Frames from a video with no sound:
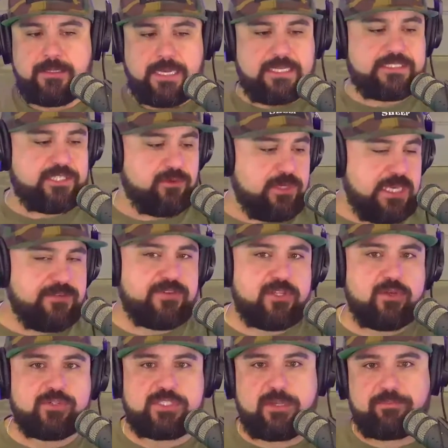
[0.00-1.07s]
And so even
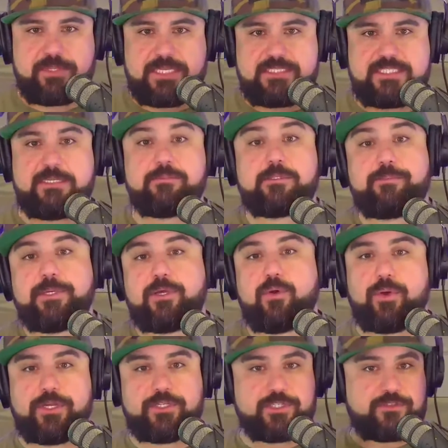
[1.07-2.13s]
though something seems to be
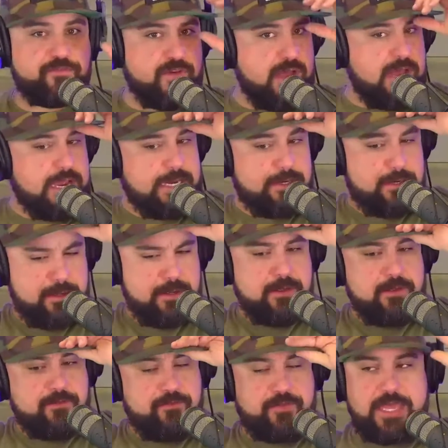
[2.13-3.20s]
going just fine,
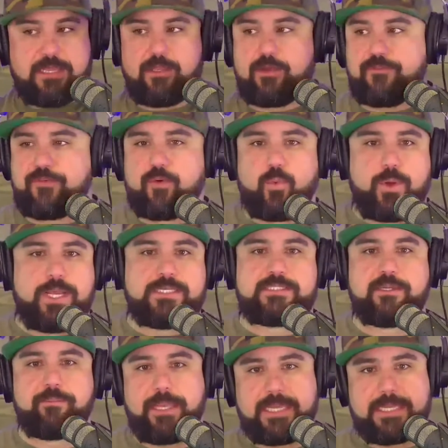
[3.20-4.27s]
they look for ways
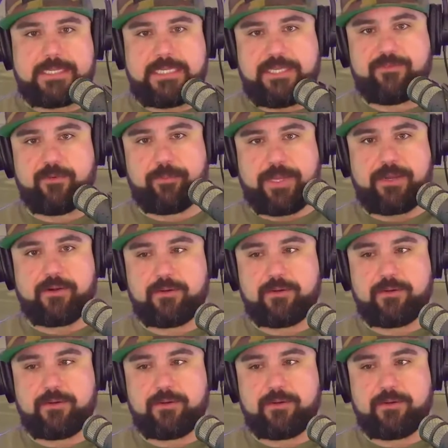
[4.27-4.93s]
to make it even better.